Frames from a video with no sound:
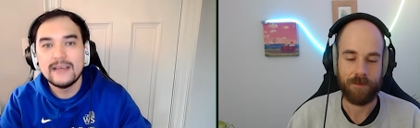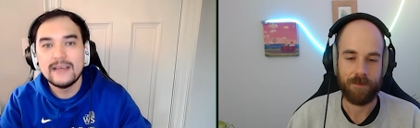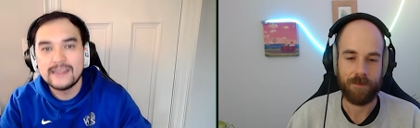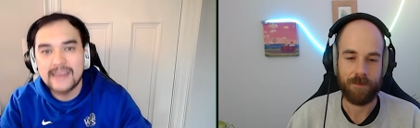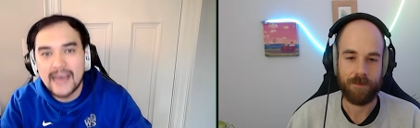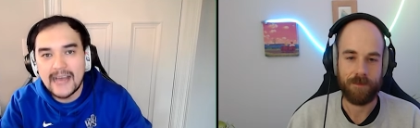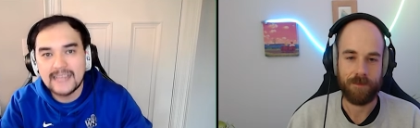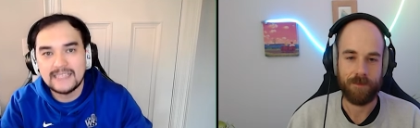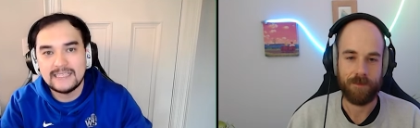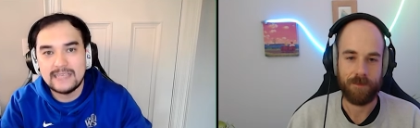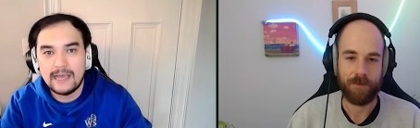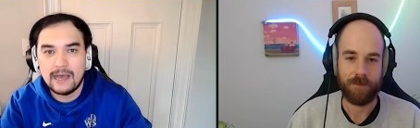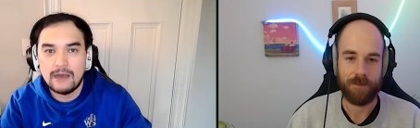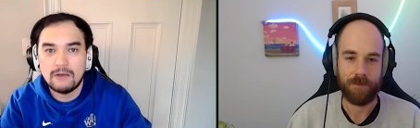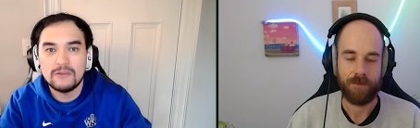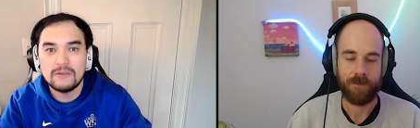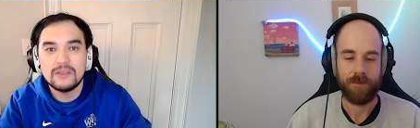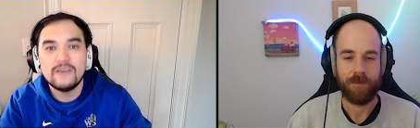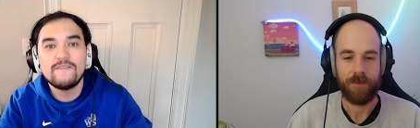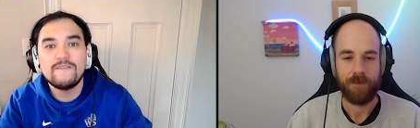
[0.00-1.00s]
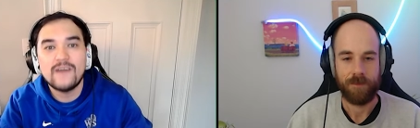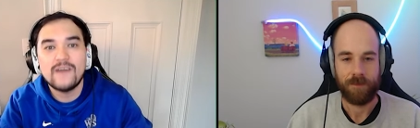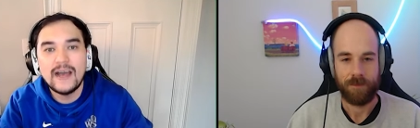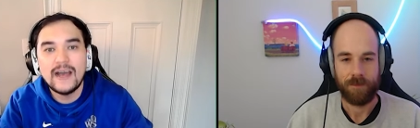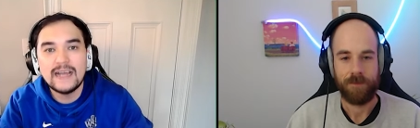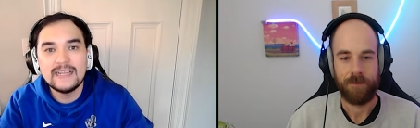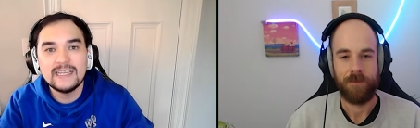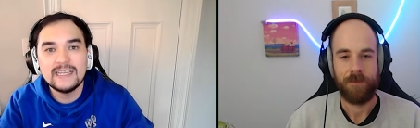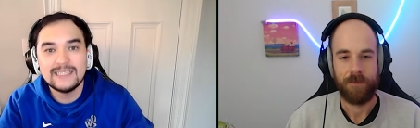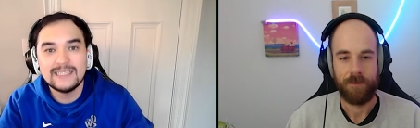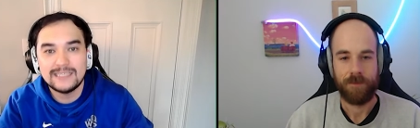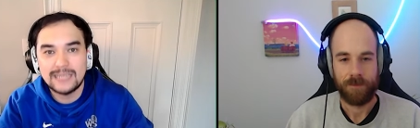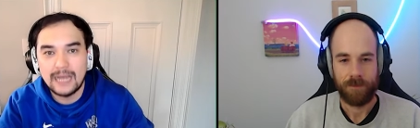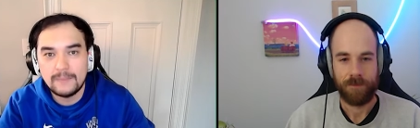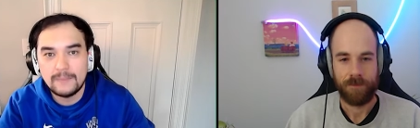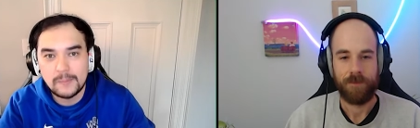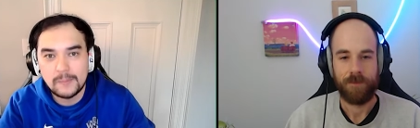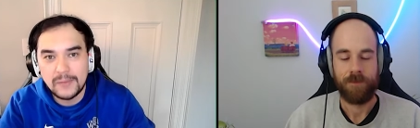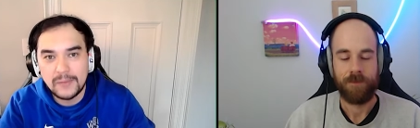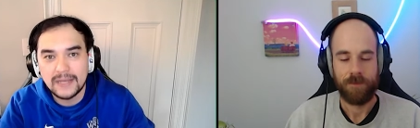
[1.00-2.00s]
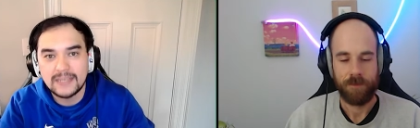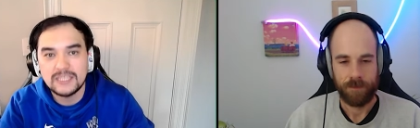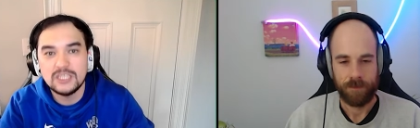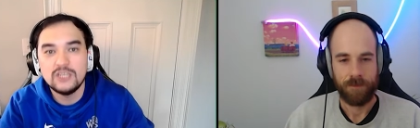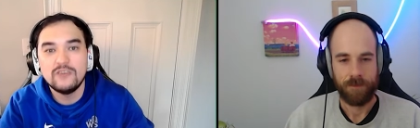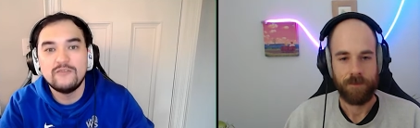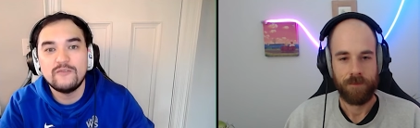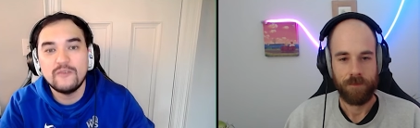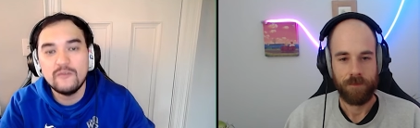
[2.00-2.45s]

Speaker 1: That's how you find these type of picks. You